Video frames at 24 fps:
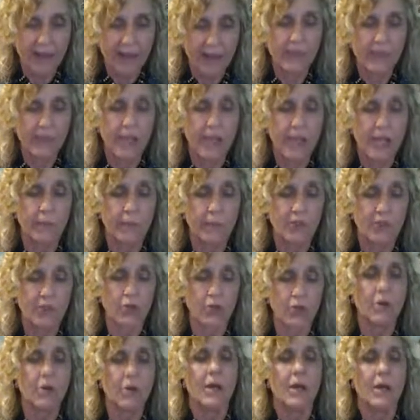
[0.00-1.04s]

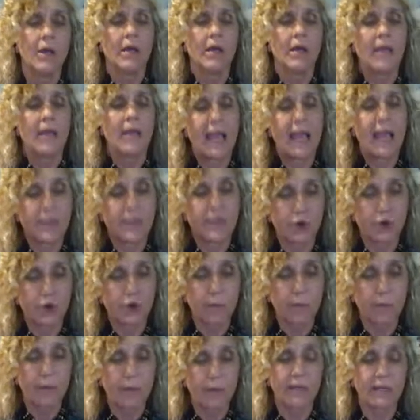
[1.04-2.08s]
temperature and your
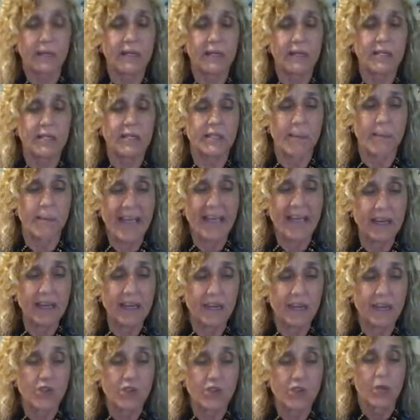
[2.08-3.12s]
ability to
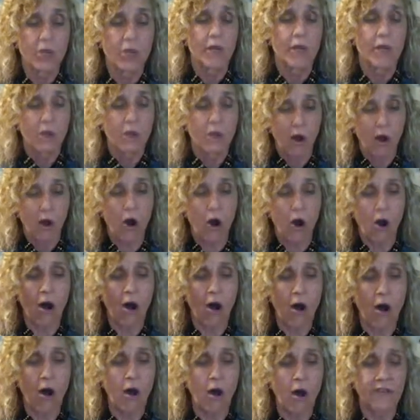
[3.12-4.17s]
manage
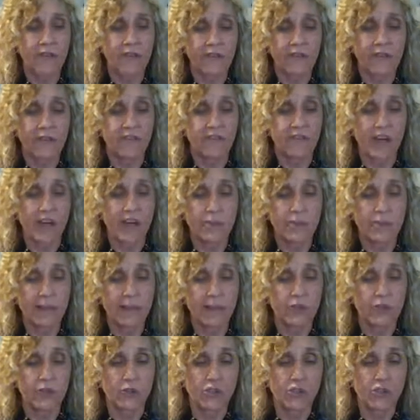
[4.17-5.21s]
all the
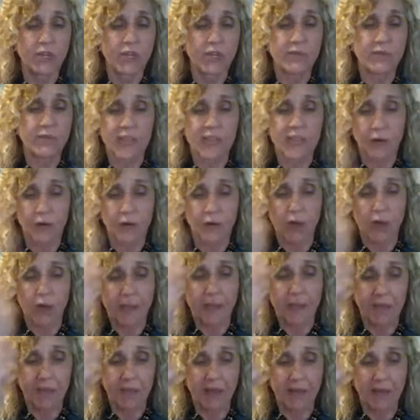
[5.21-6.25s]
environmental shifts at a
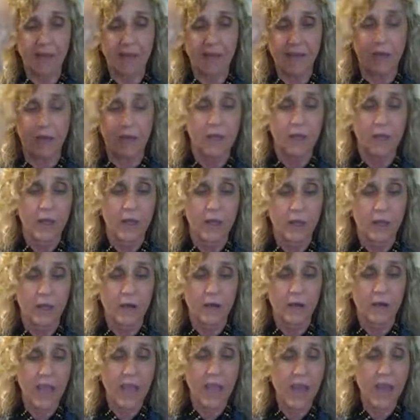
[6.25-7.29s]
rapid level,
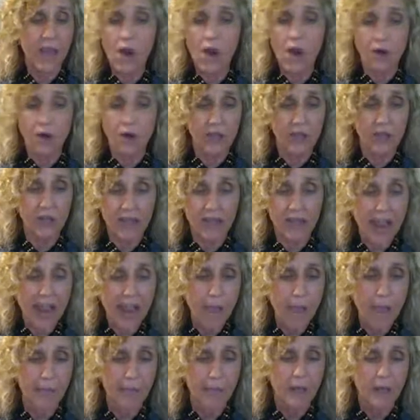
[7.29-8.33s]
okay, aren't going to
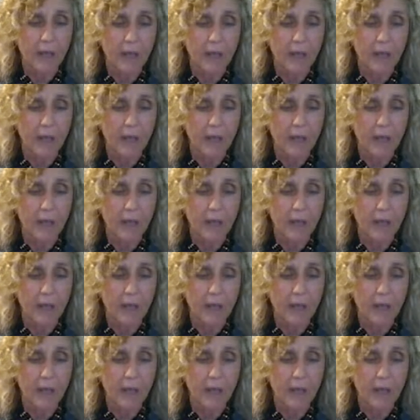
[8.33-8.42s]
happen.